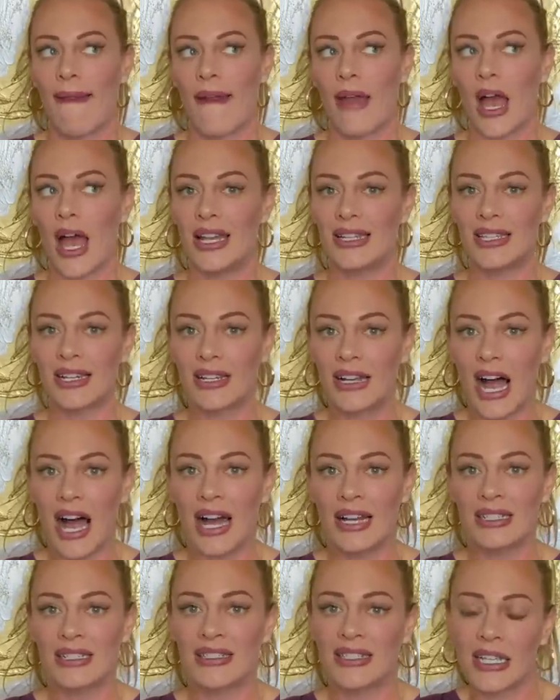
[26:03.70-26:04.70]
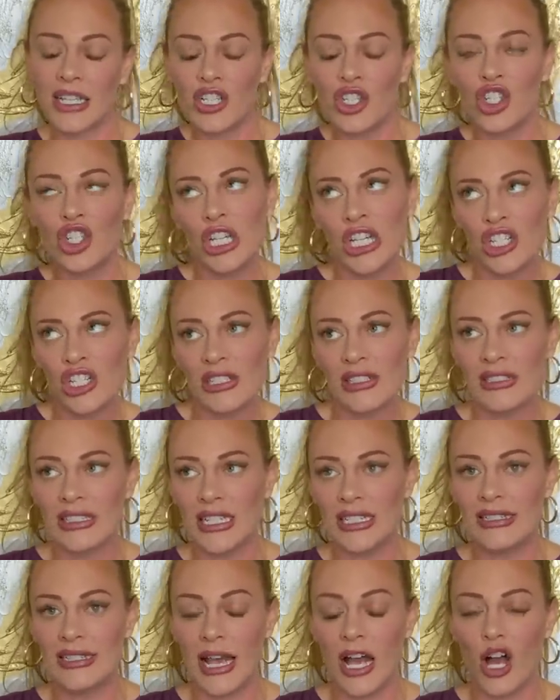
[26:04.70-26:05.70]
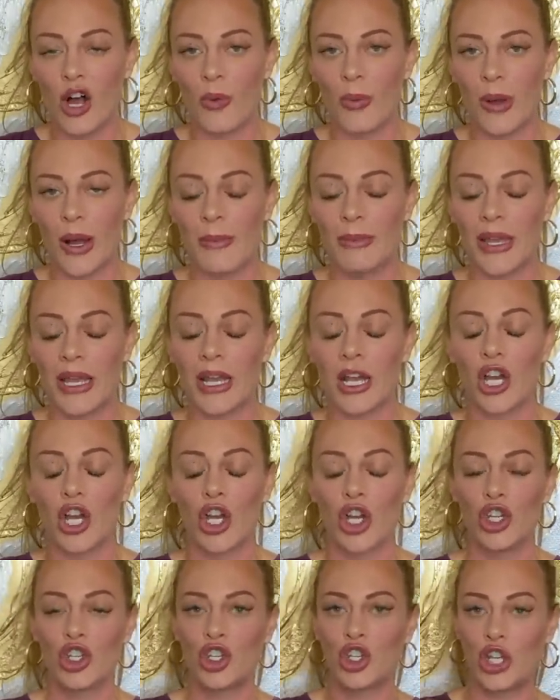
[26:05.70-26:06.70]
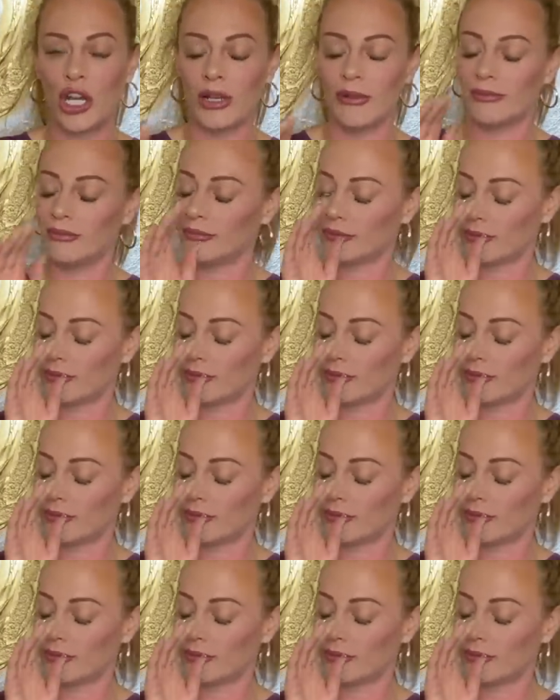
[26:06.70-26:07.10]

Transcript: And to guys, it's like, she just needs help. I'm like, she...